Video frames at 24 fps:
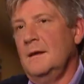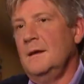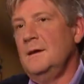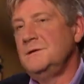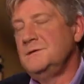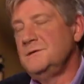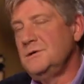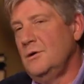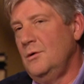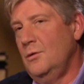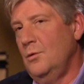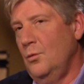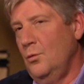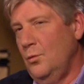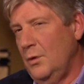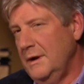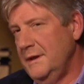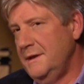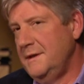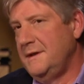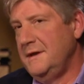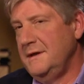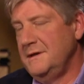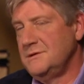So one
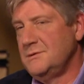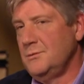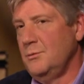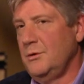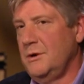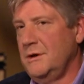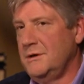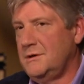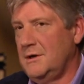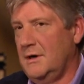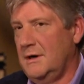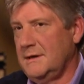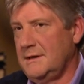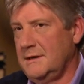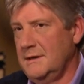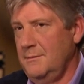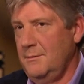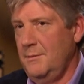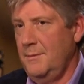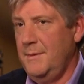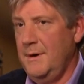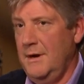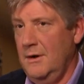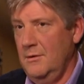of the things that we're going to talk to
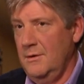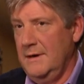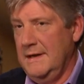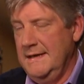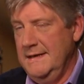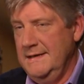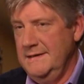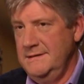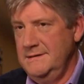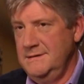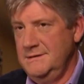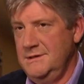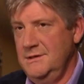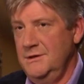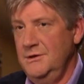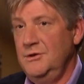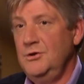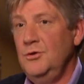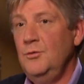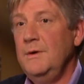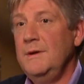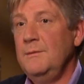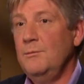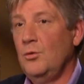them about is
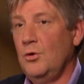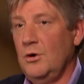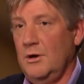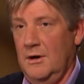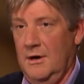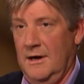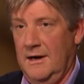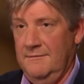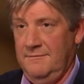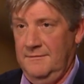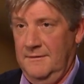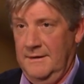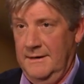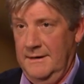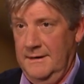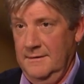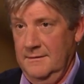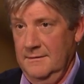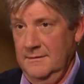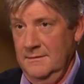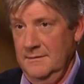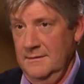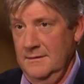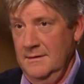doing more offline.
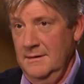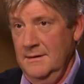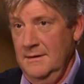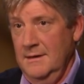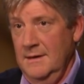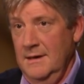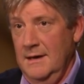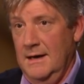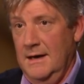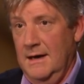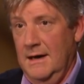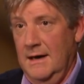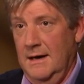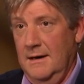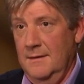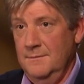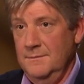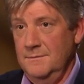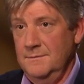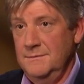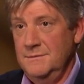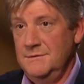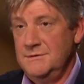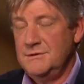
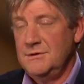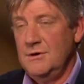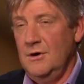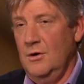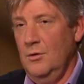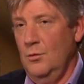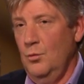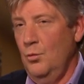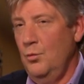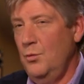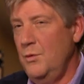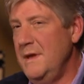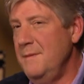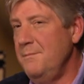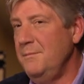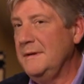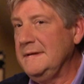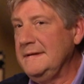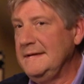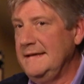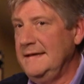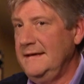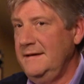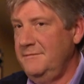So we
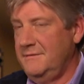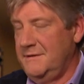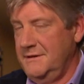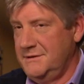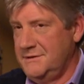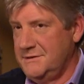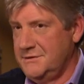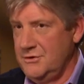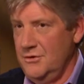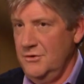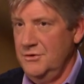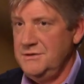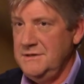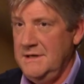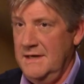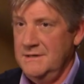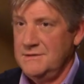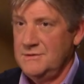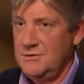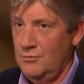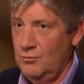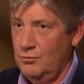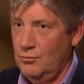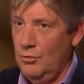believe that search
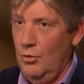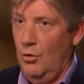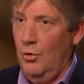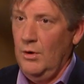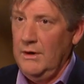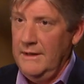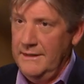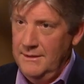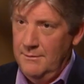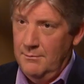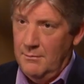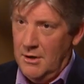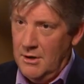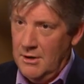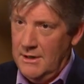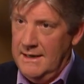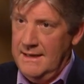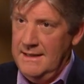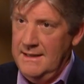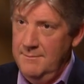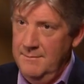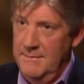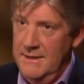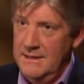has a role in the
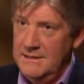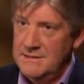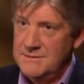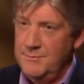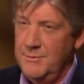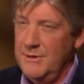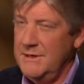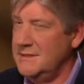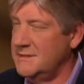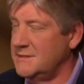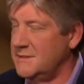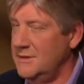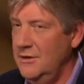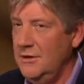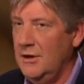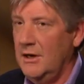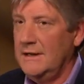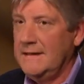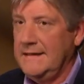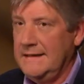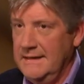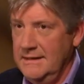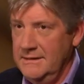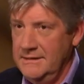marketing mix, but it's
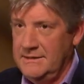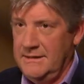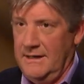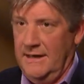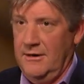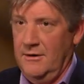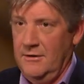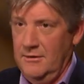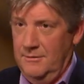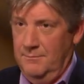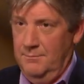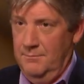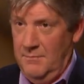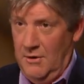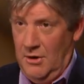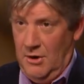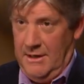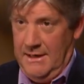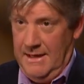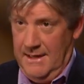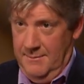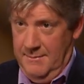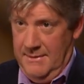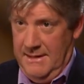not the entire
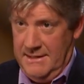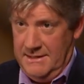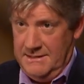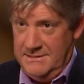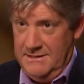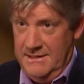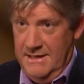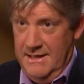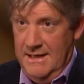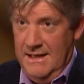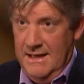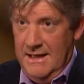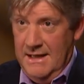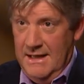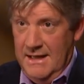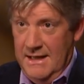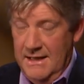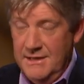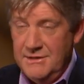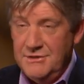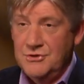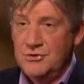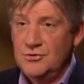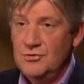marketing mix.
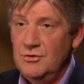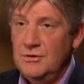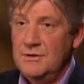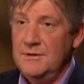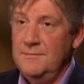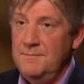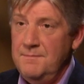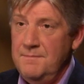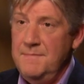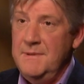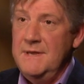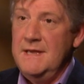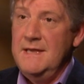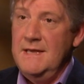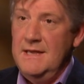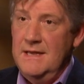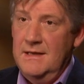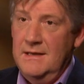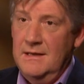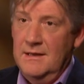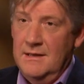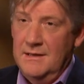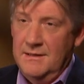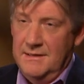It shouldn't
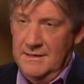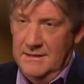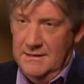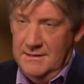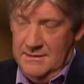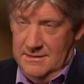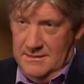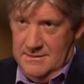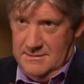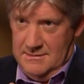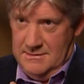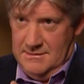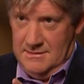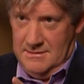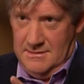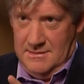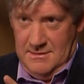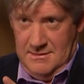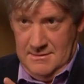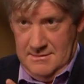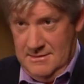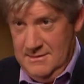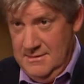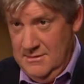be
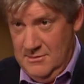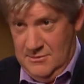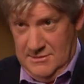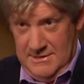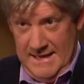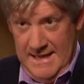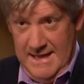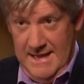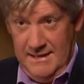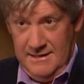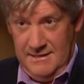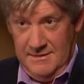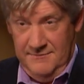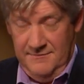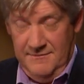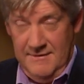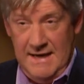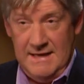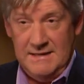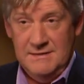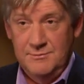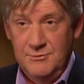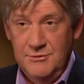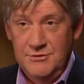or take the
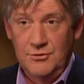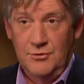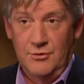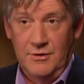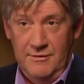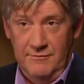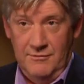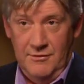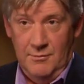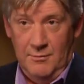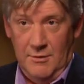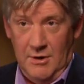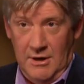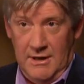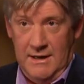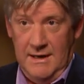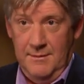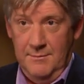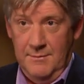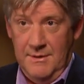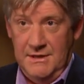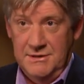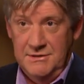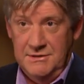vast majority of your
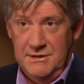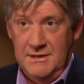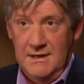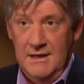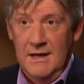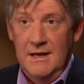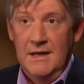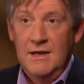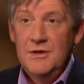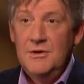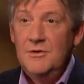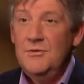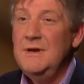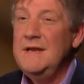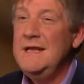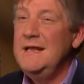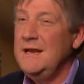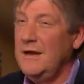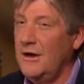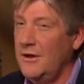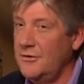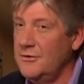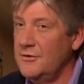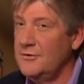marketing budget. You
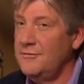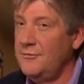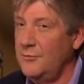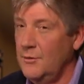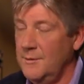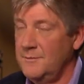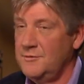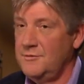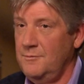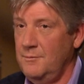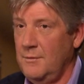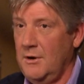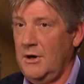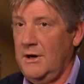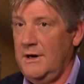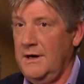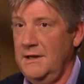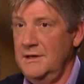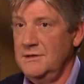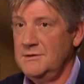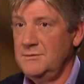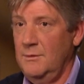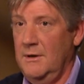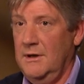need other forms of
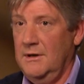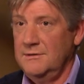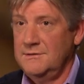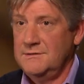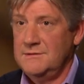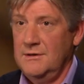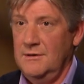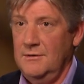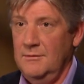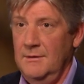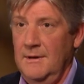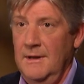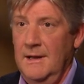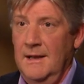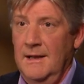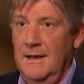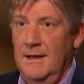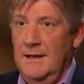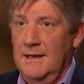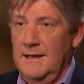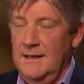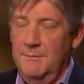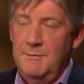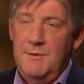marketing as well. So
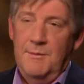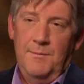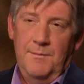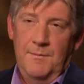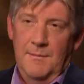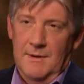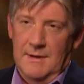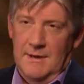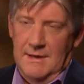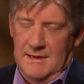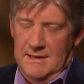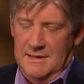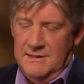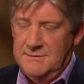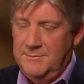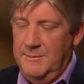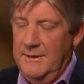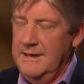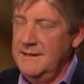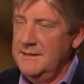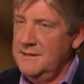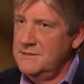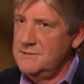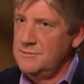let me
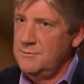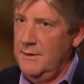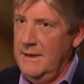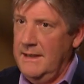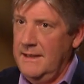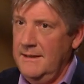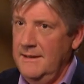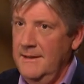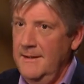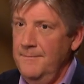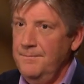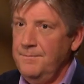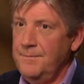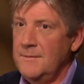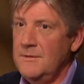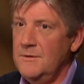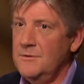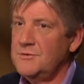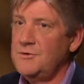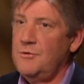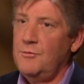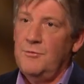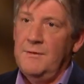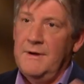explain it this way.
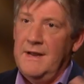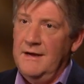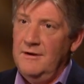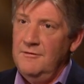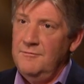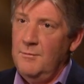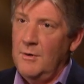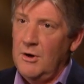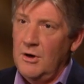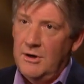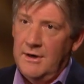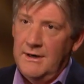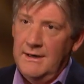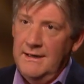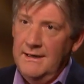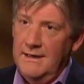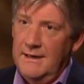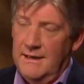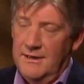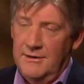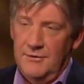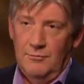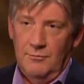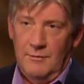There's creative
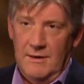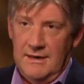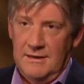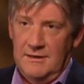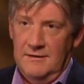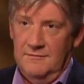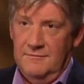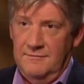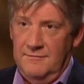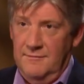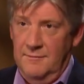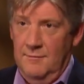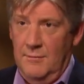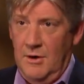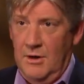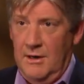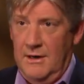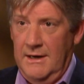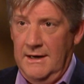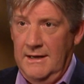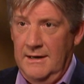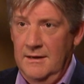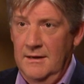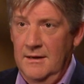marketing and directive
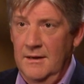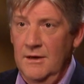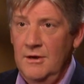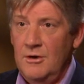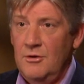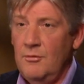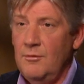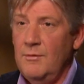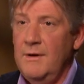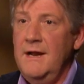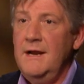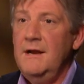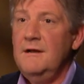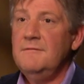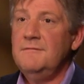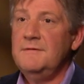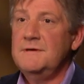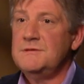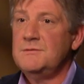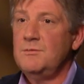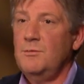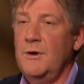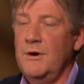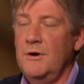marketing. Creative
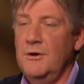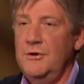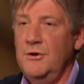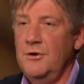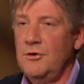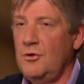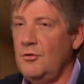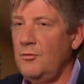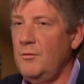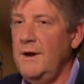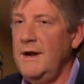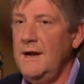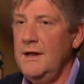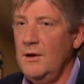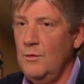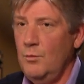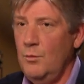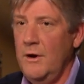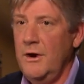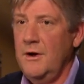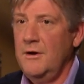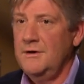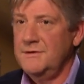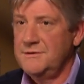is where you're creating
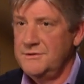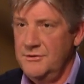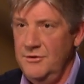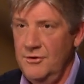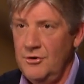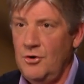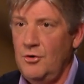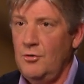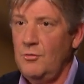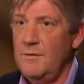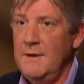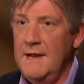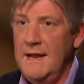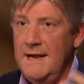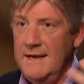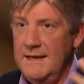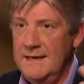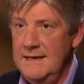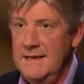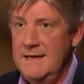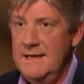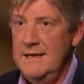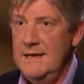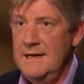awareness or you're
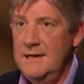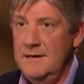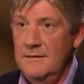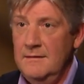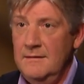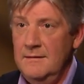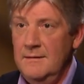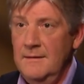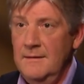creating need.